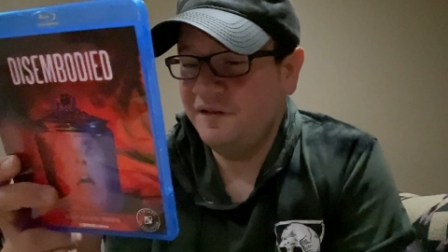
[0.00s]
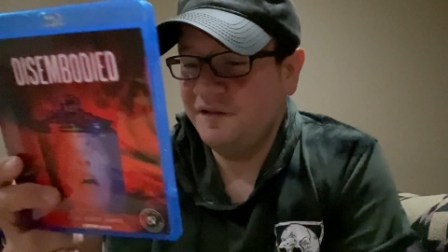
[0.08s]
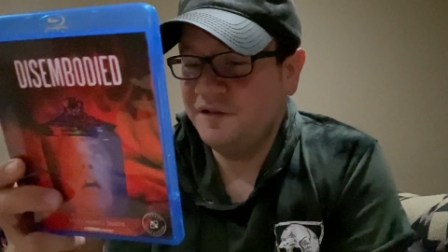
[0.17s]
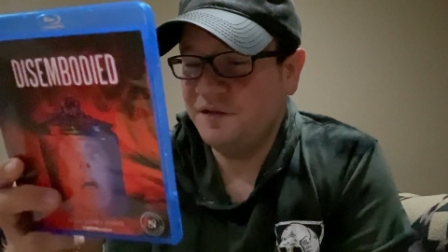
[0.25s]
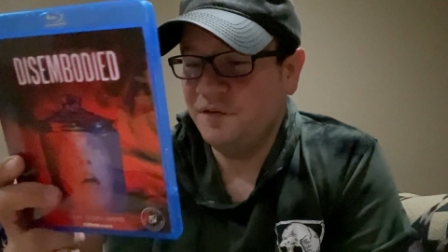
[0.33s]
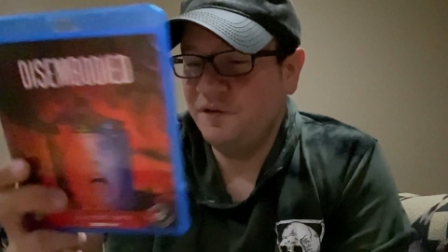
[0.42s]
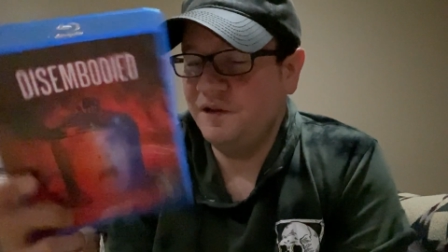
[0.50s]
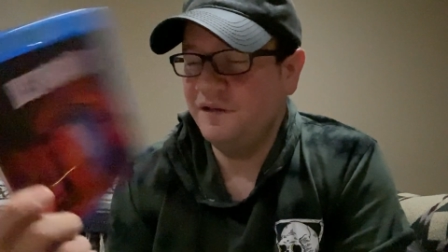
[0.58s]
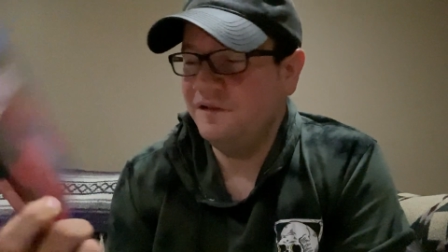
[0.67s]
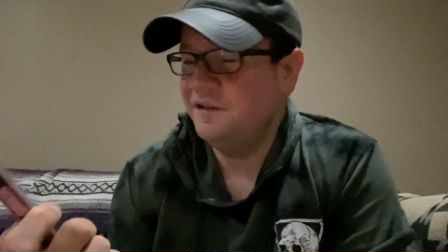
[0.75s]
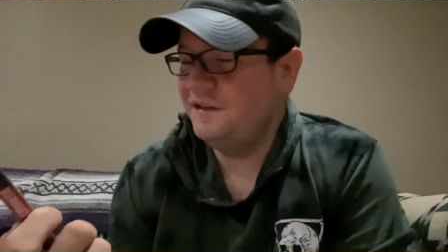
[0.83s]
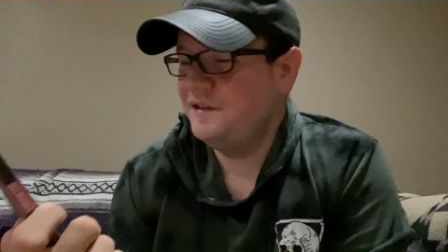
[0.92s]
So yeah,
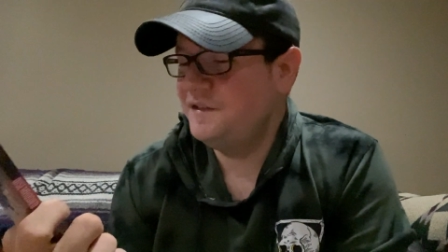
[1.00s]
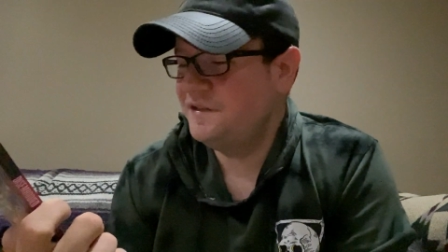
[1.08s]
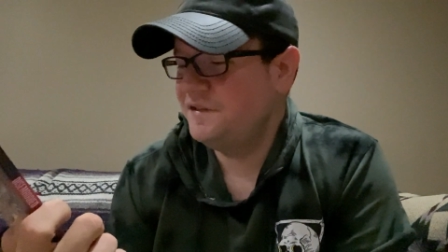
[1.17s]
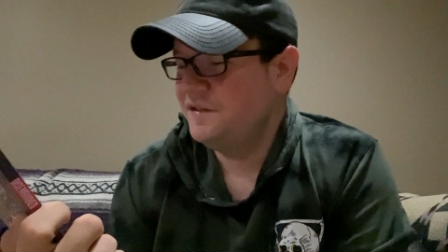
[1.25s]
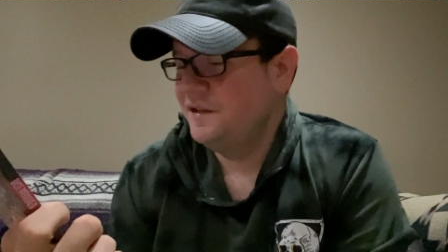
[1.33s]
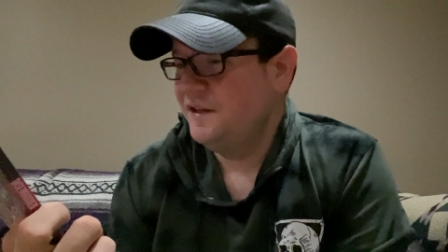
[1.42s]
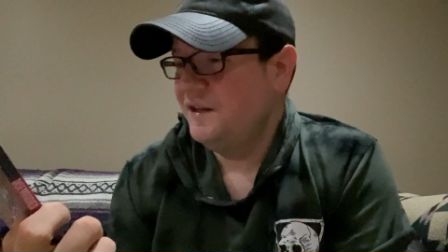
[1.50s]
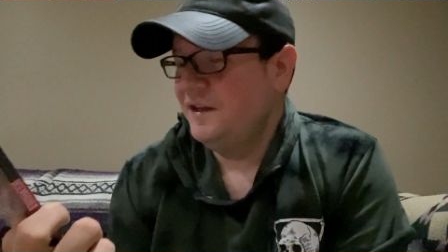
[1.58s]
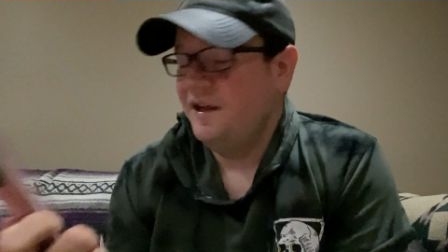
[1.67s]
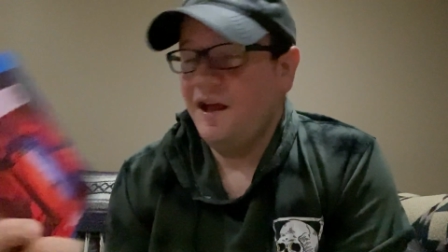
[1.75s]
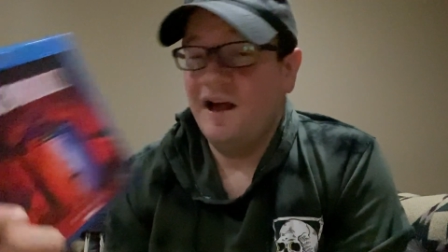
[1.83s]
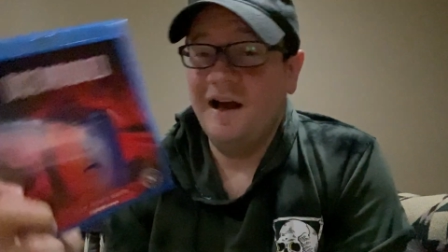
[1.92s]
it's
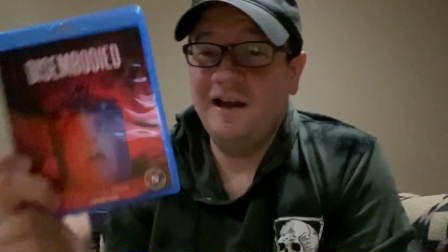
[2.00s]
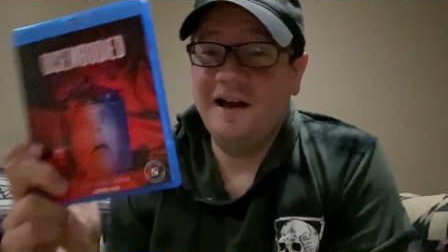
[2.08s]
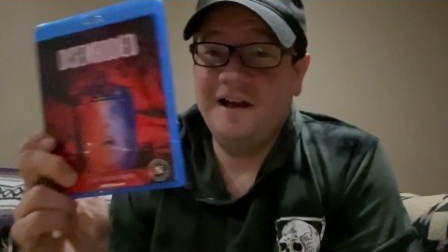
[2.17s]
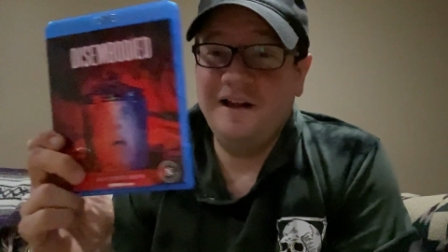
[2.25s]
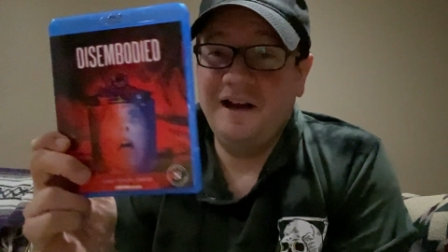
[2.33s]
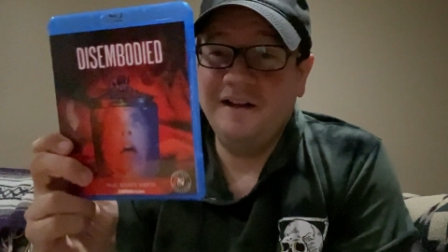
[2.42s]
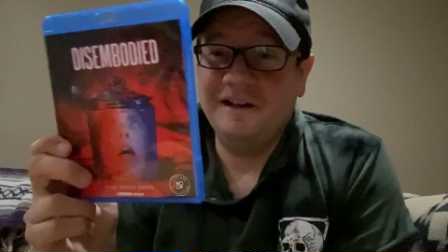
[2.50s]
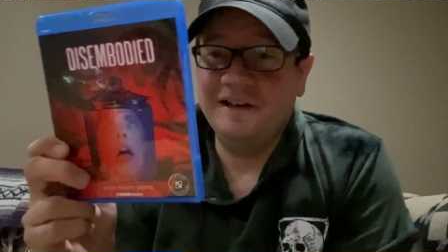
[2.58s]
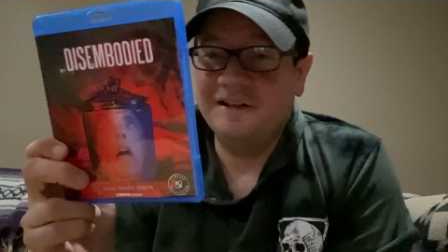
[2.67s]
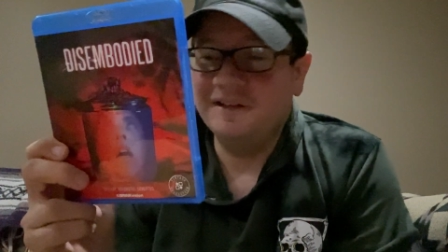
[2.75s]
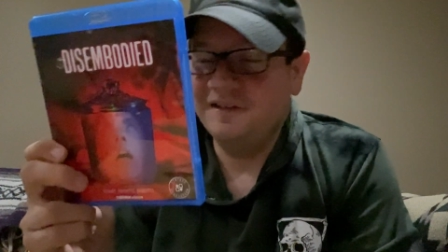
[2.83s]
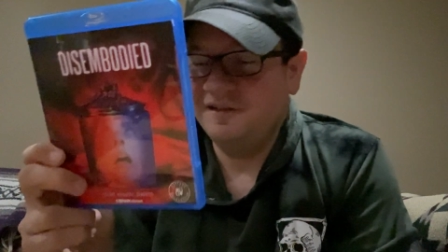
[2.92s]
I I, I
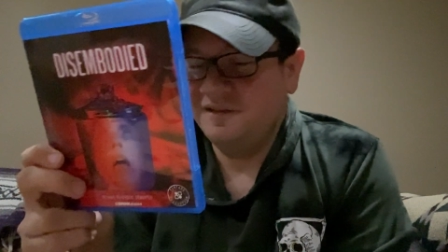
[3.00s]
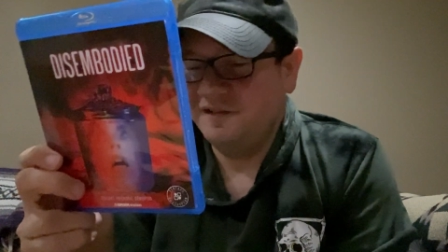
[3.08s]
liked it.